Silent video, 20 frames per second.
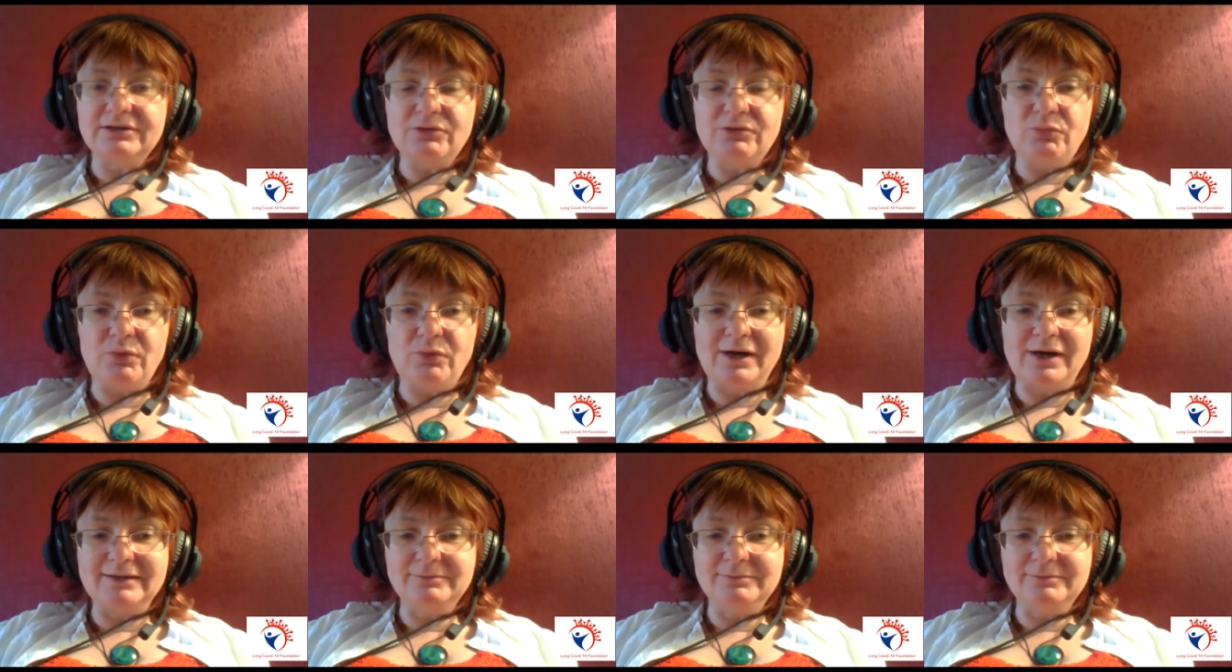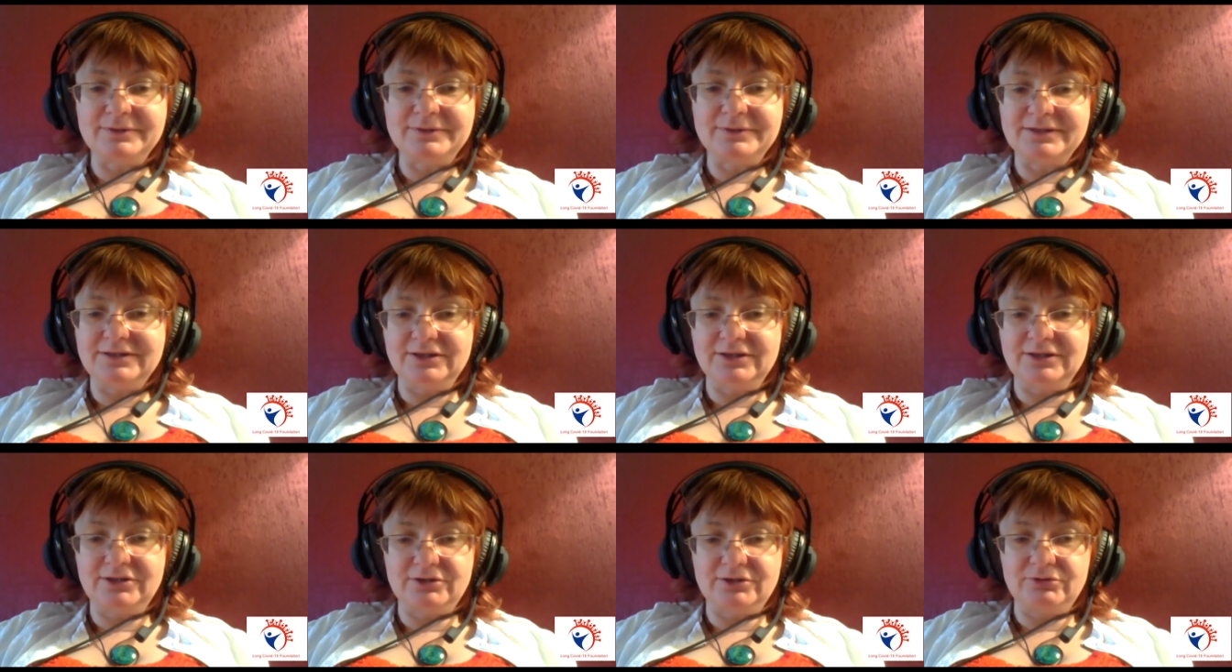one
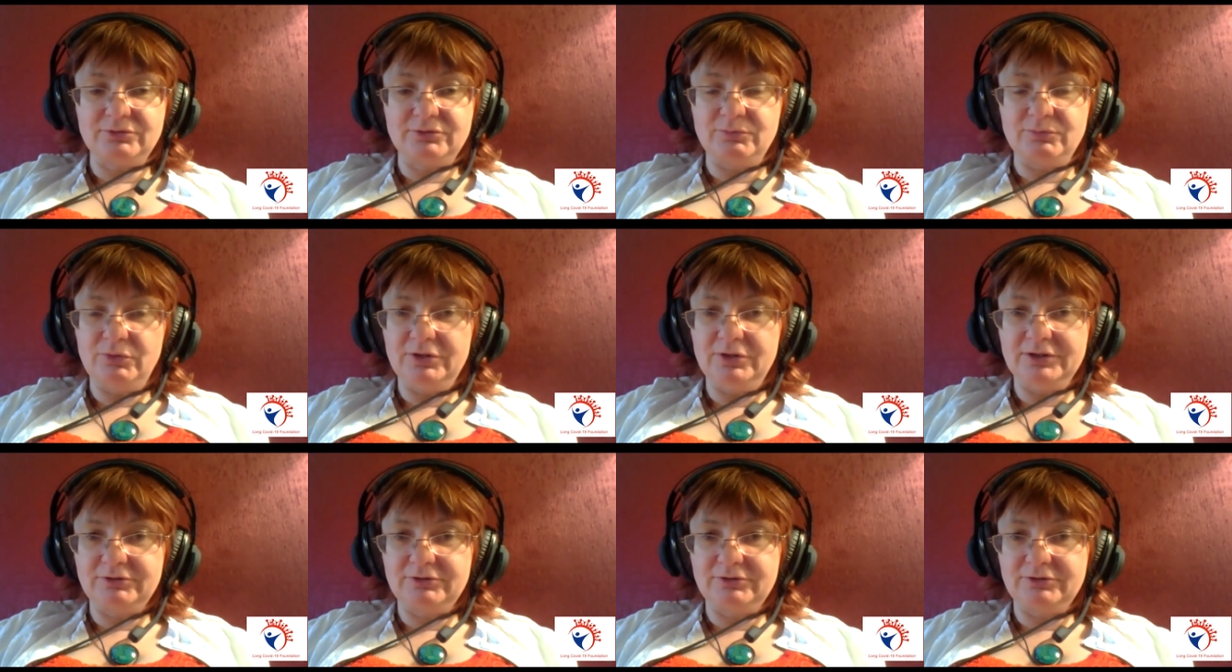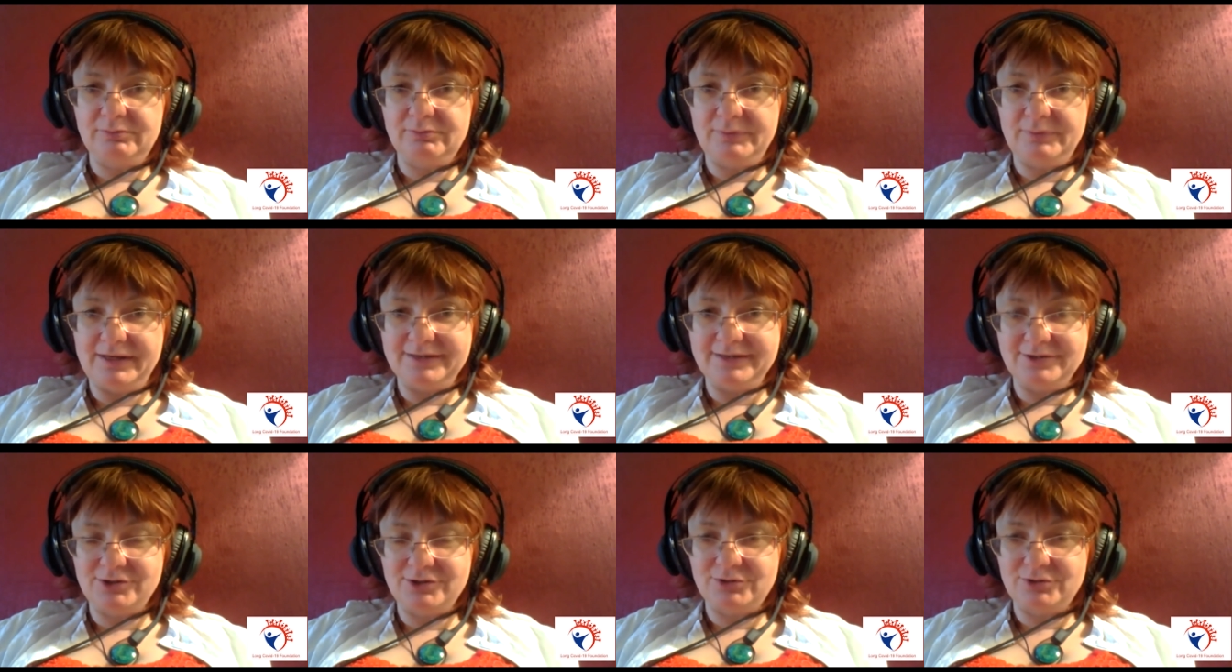particular molecule
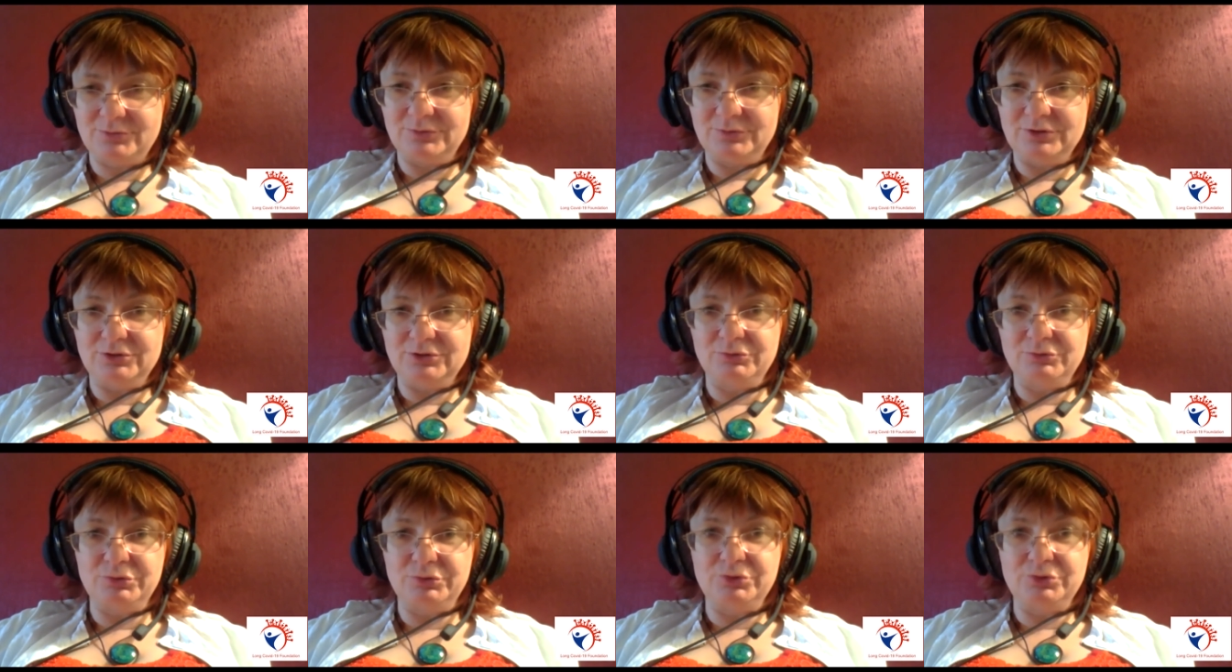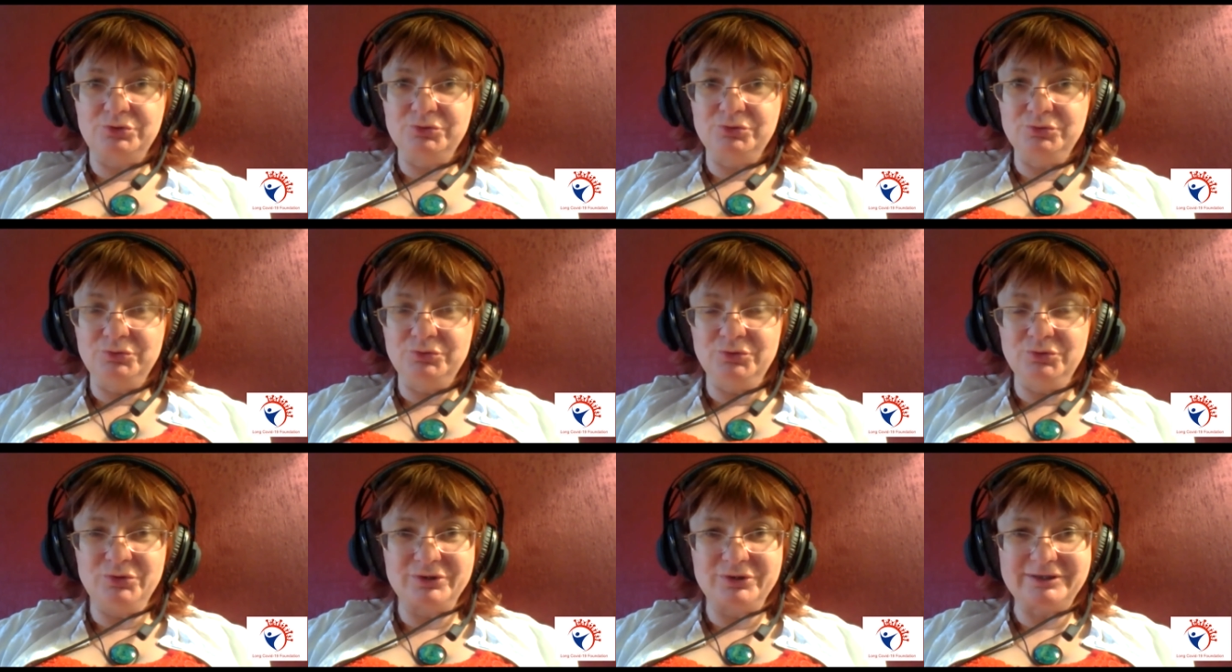binds to it or two
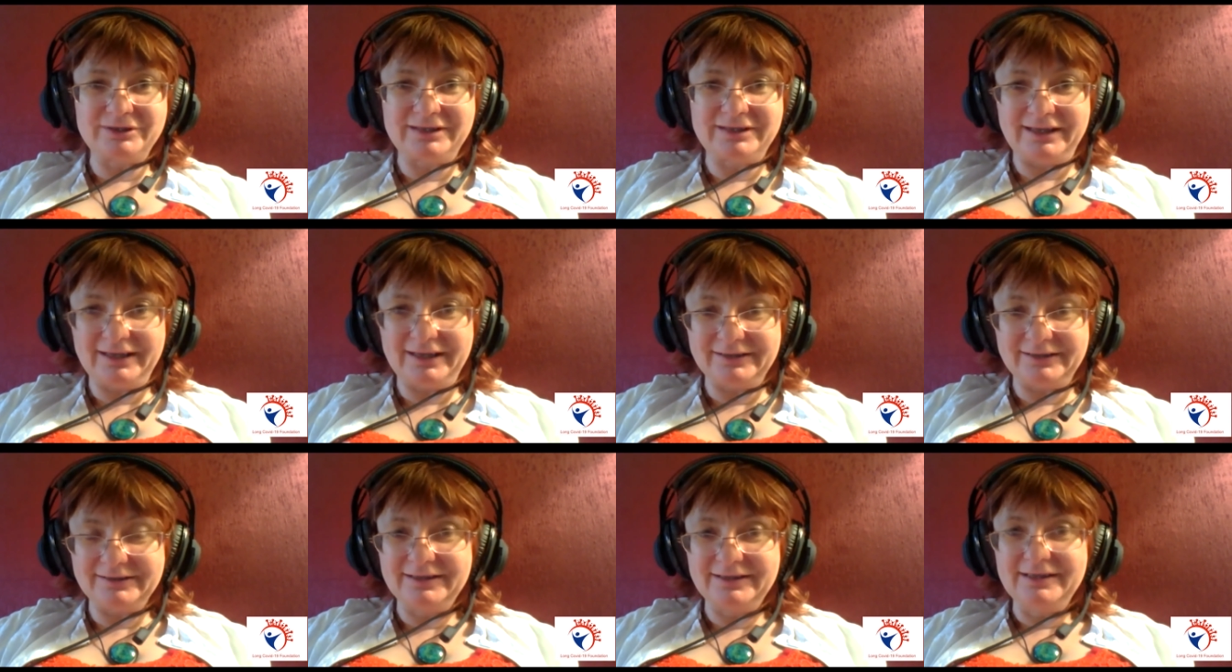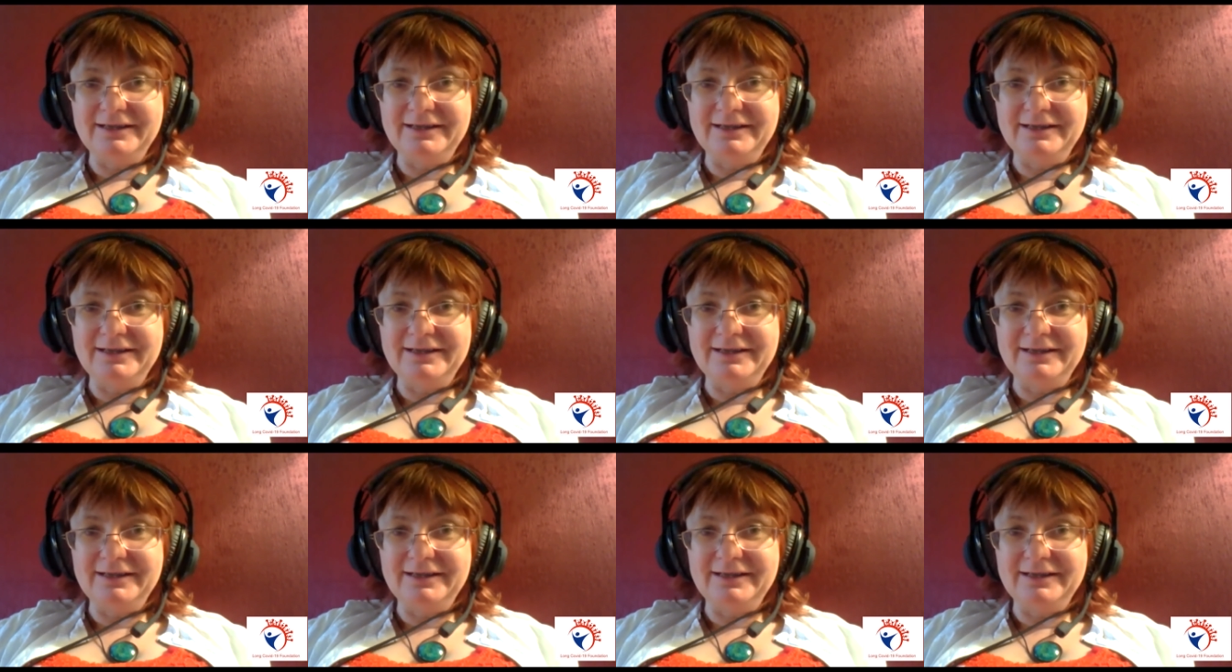or 10.